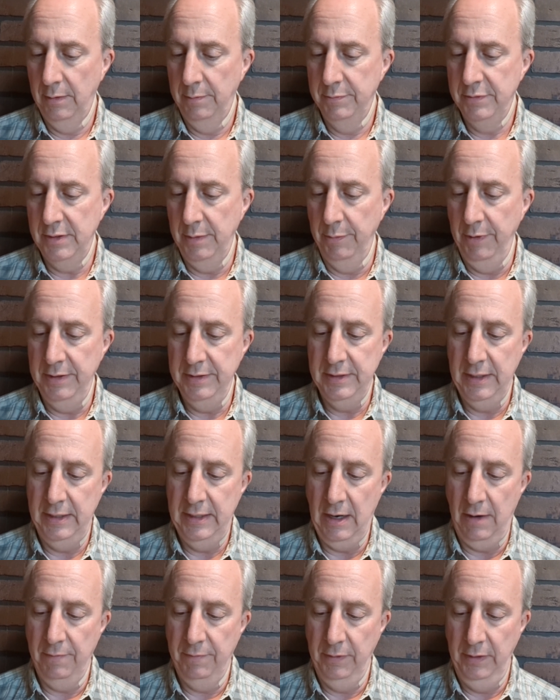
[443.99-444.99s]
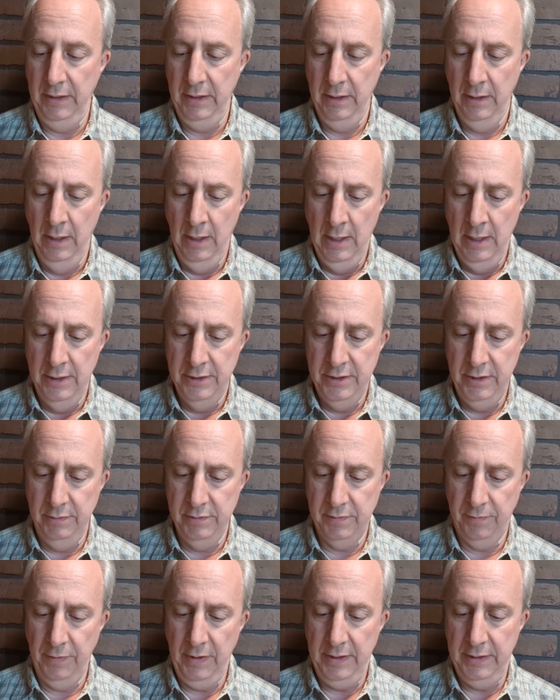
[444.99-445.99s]
Cimorene said doubtfully. She
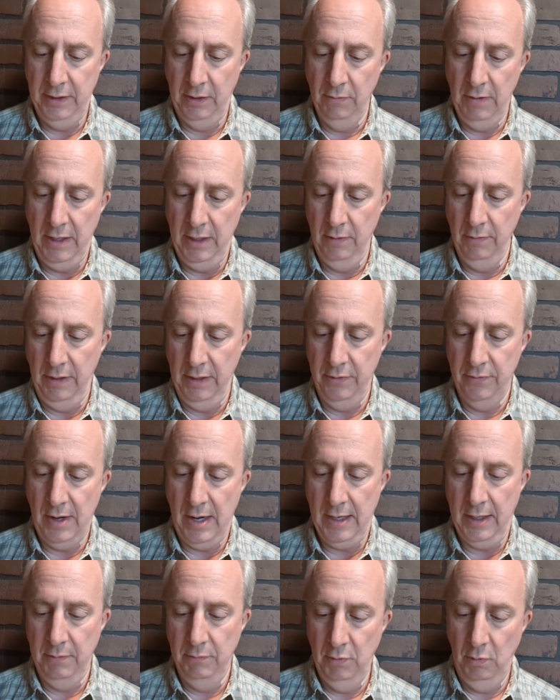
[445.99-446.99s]
was afraid the gray green dragon